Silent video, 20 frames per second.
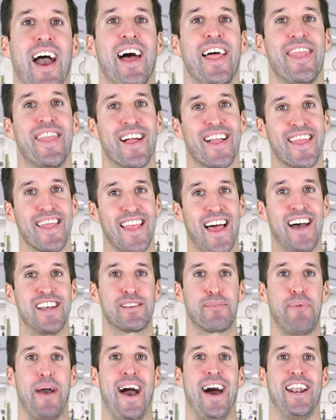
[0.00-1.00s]
the
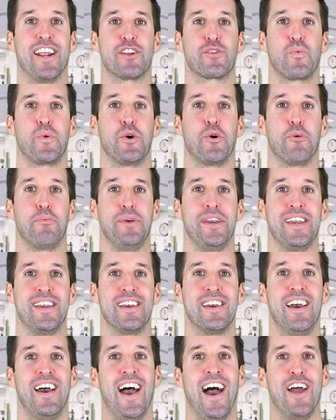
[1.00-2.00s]
less panicked we will
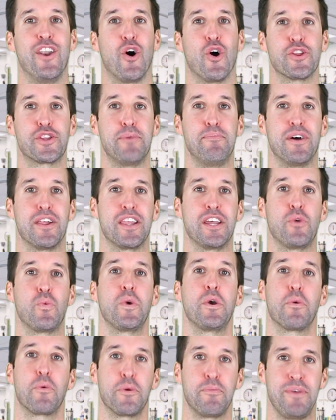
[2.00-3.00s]
be, and ultimately
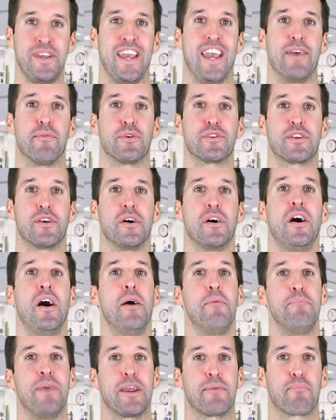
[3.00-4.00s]
we will be able to
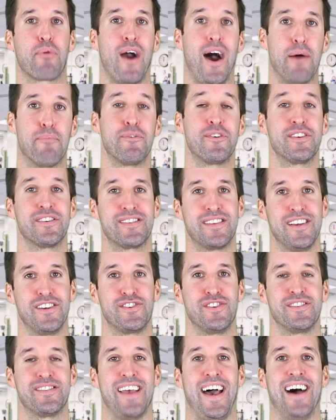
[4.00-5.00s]
make proper
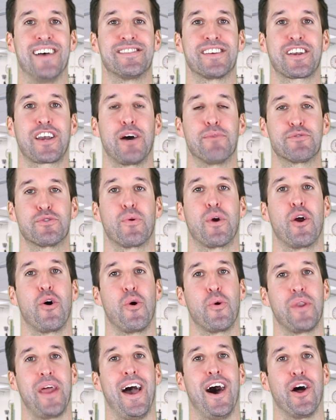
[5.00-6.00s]
decisions as it comes to our
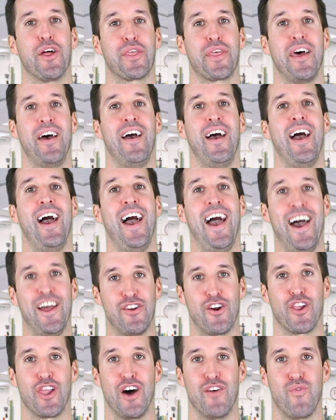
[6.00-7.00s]
own health and
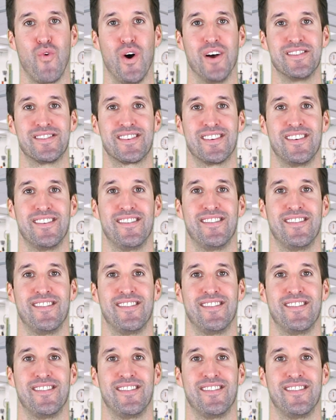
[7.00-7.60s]
our loved ones.